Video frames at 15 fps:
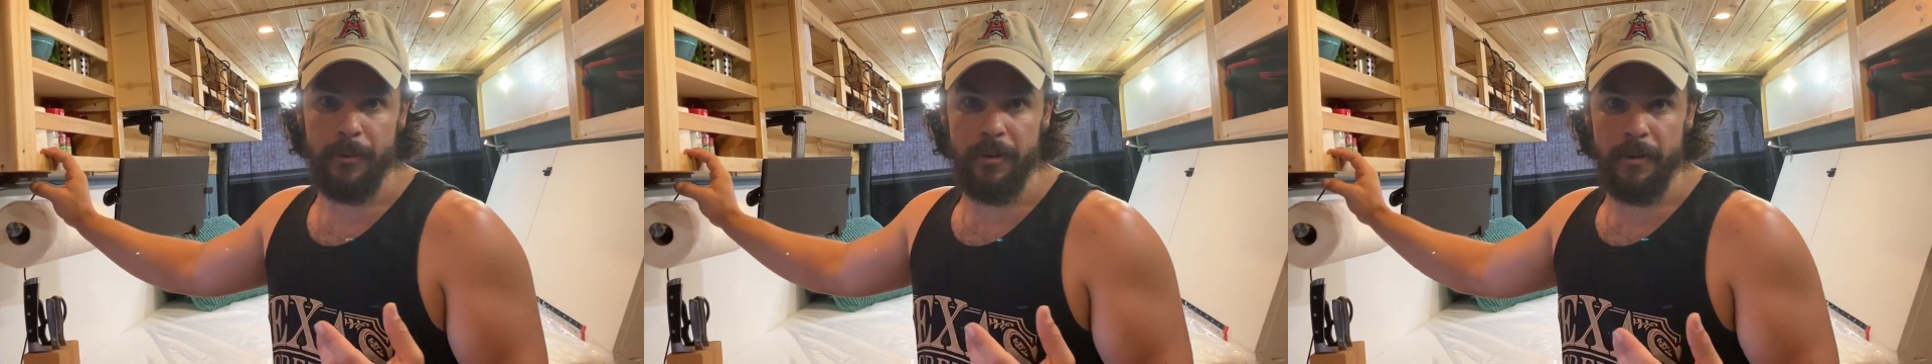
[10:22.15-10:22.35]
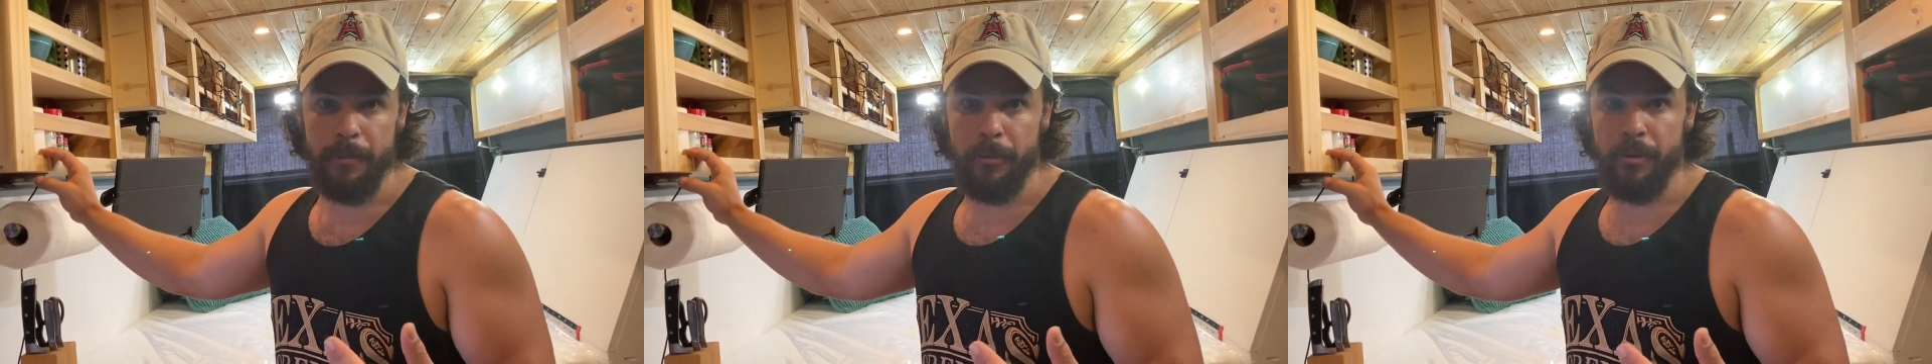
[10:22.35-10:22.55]

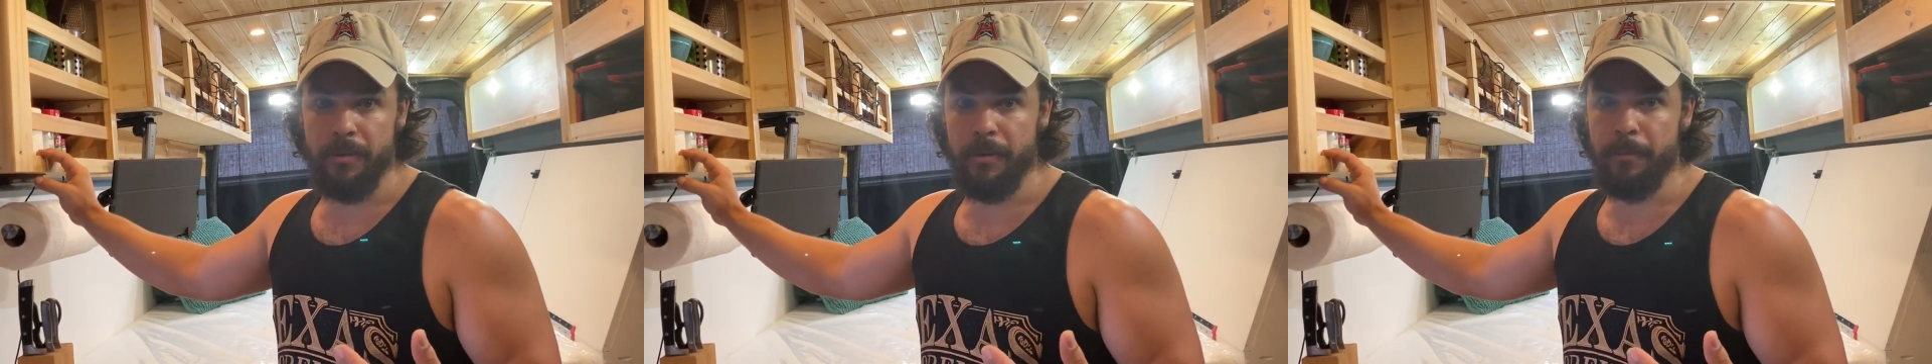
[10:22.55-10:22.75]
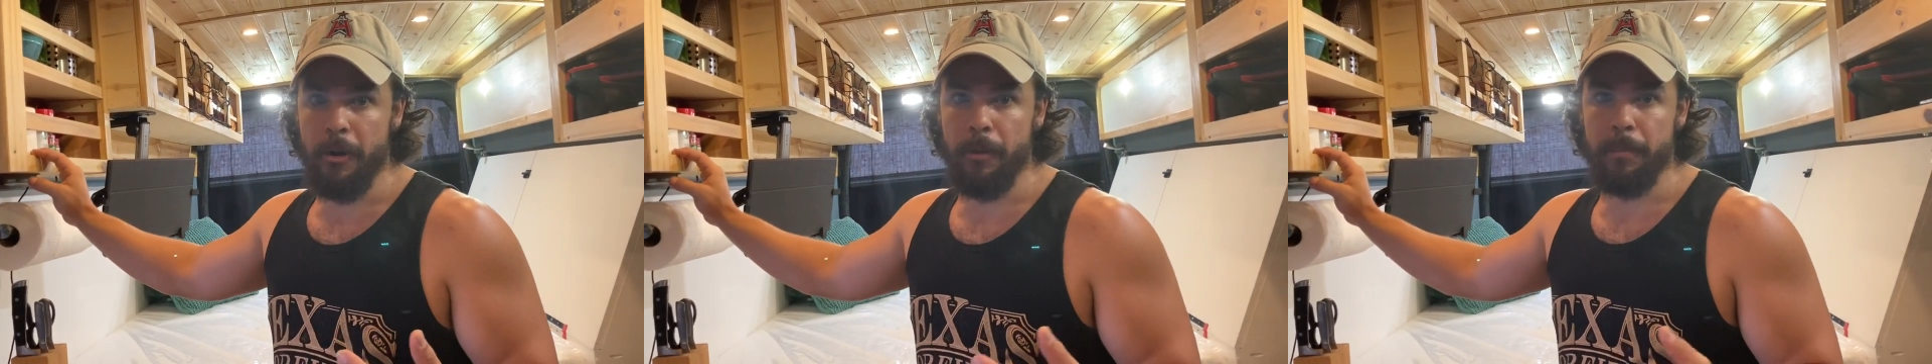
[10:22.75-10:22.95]
we're in more
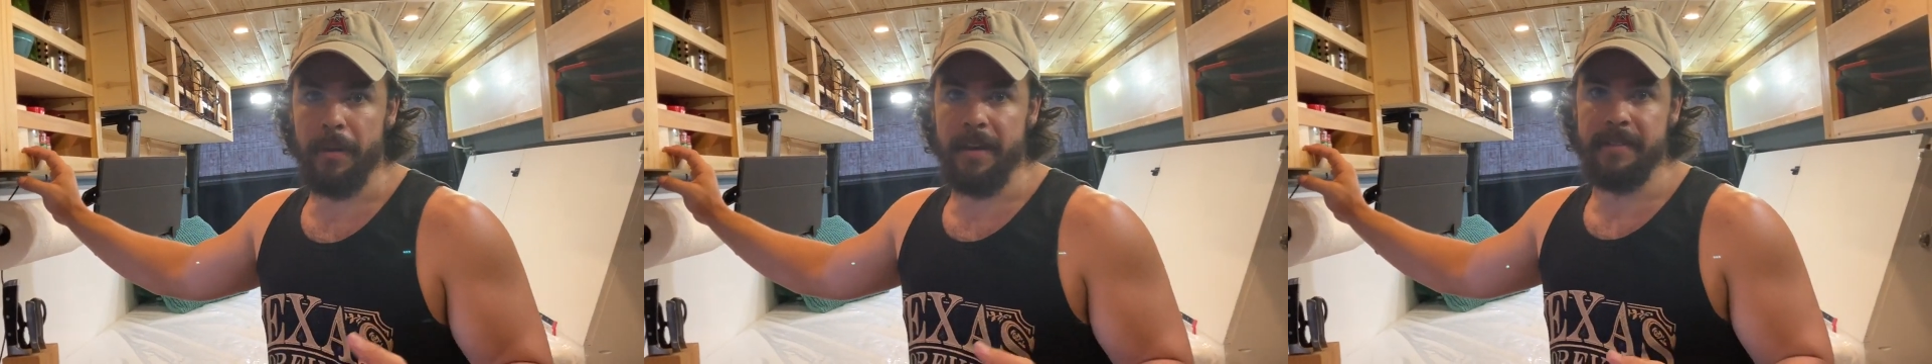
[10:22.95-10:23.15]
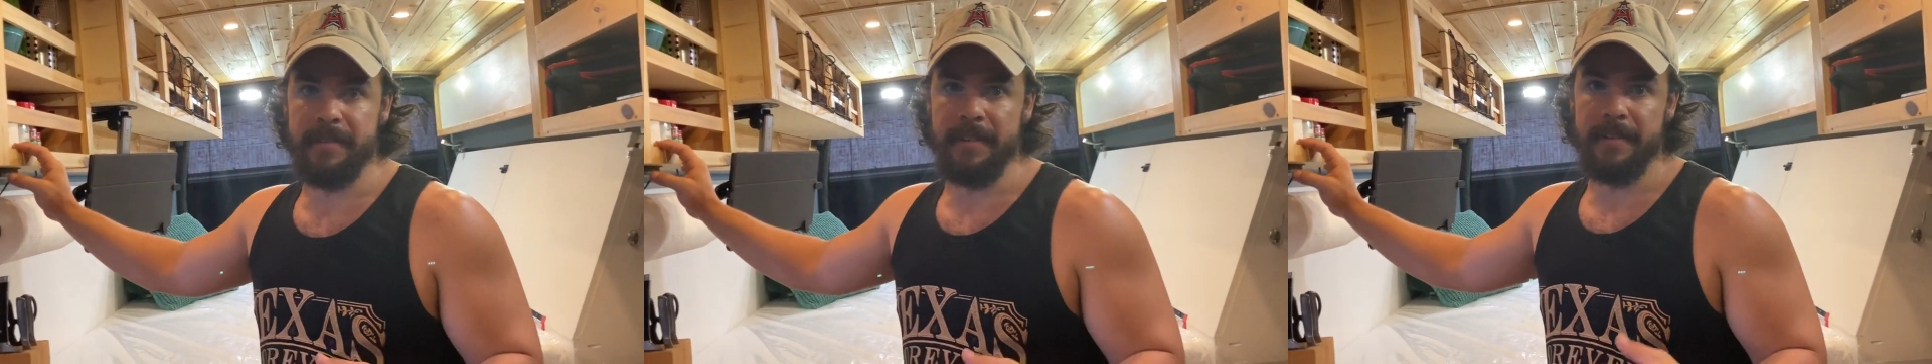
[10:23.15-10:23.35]
remote
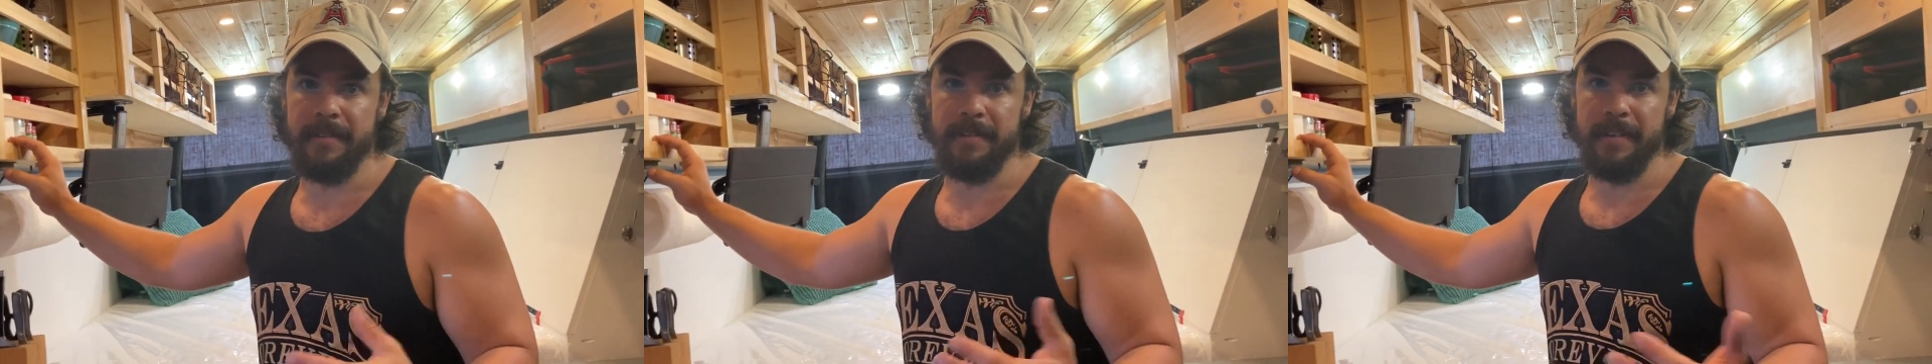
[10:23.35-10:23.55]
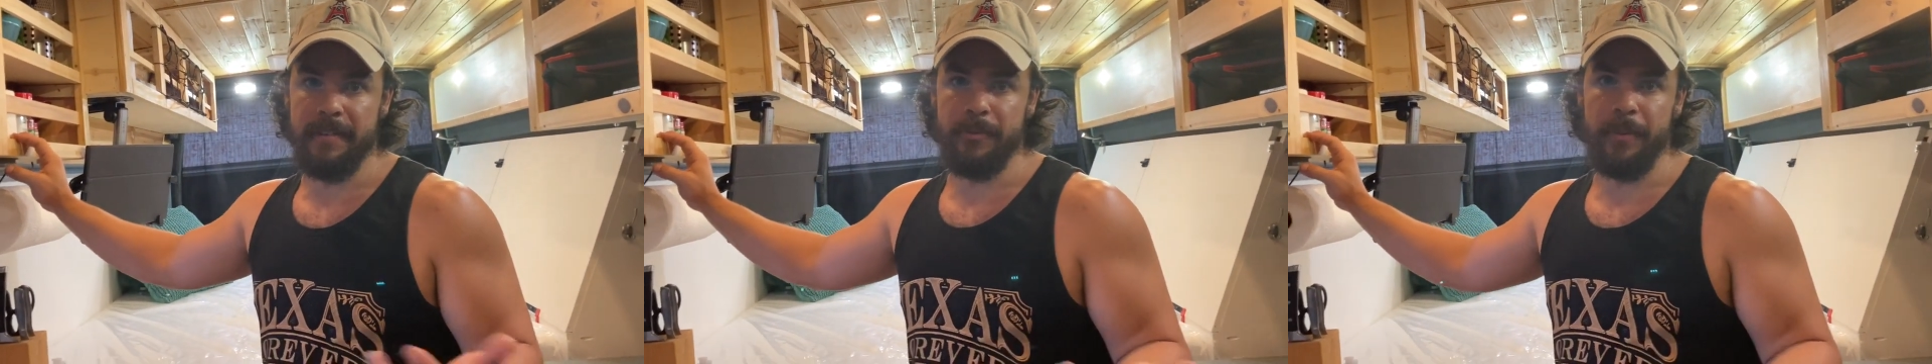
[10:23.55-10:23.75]
places,
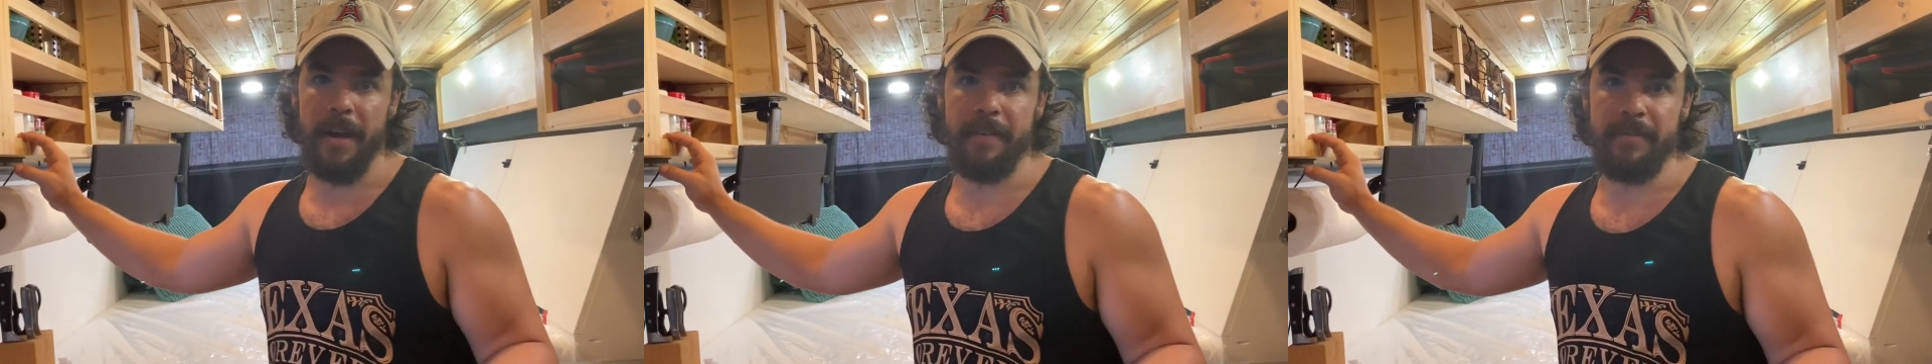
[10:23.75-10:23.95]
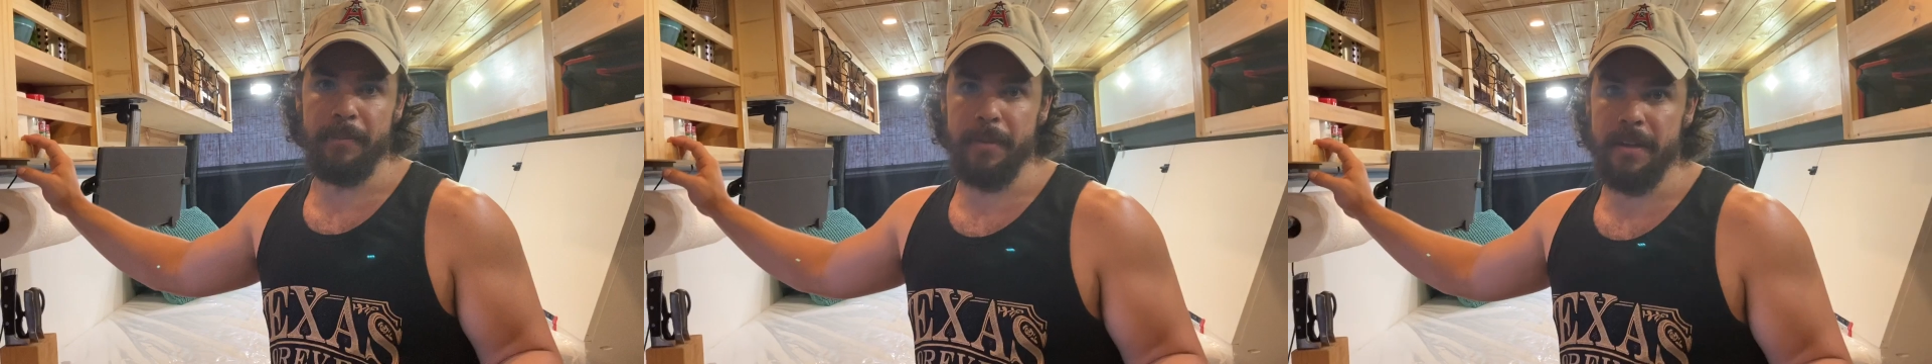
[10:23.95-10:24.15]
since we
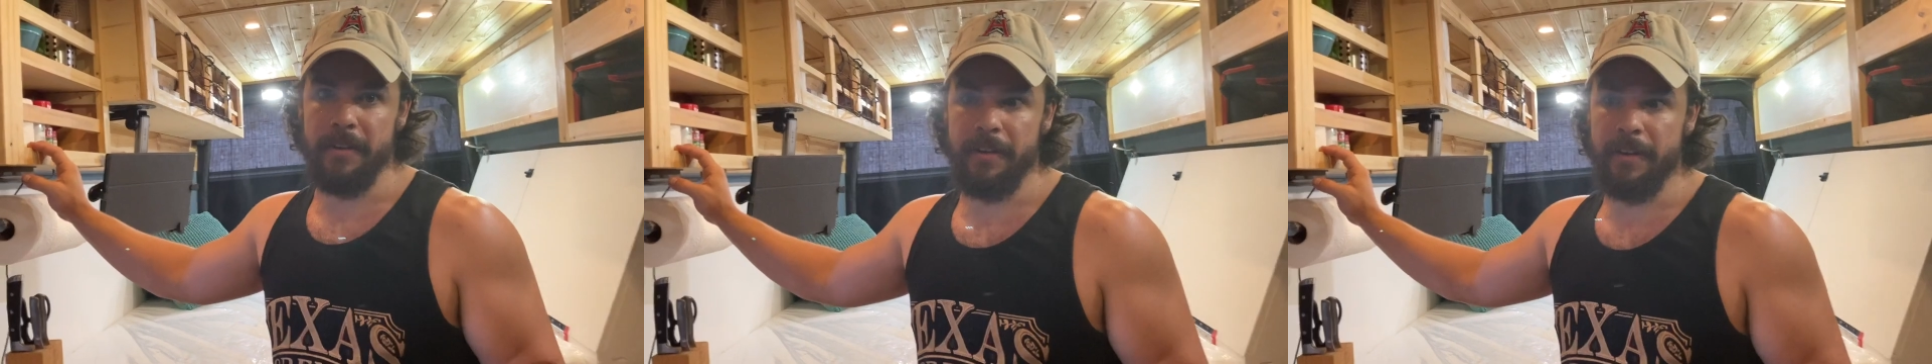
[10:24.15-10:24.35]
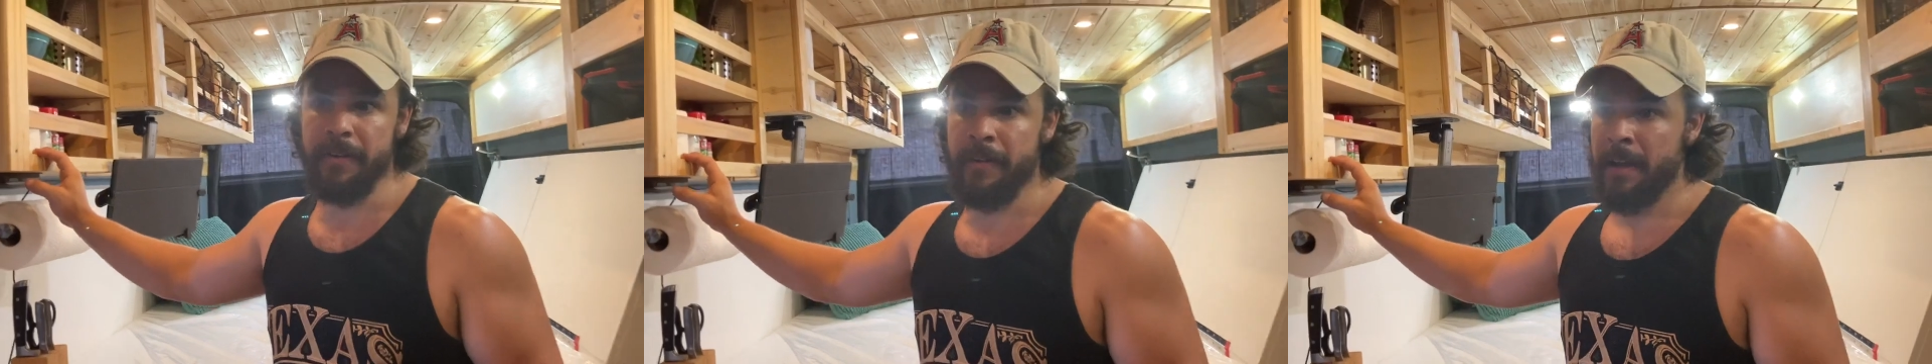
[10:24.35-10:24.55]
have to be
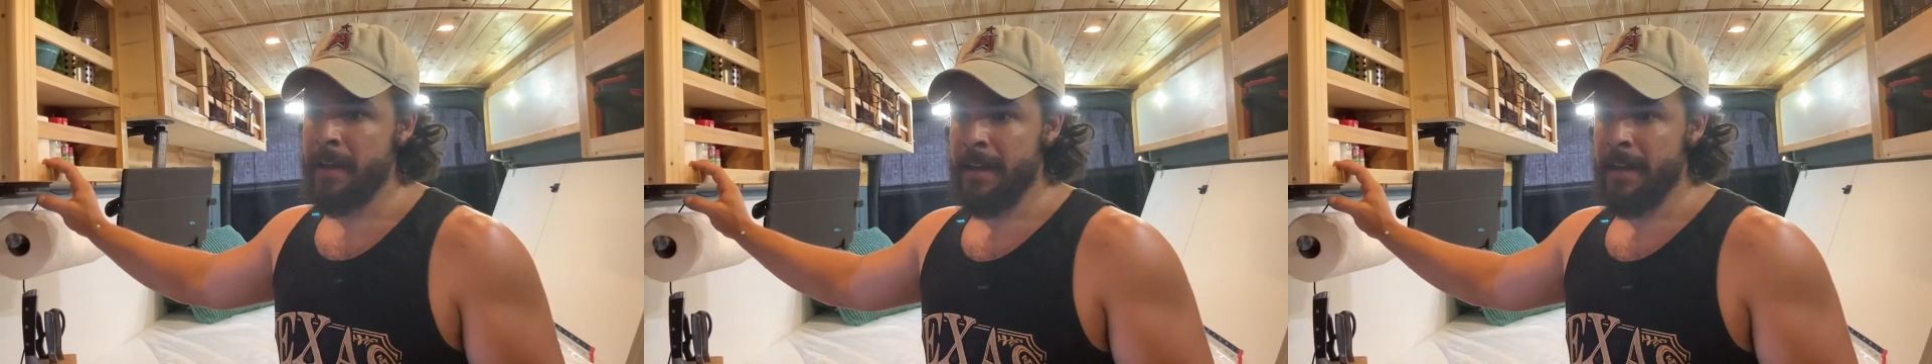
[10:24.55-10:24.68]
on,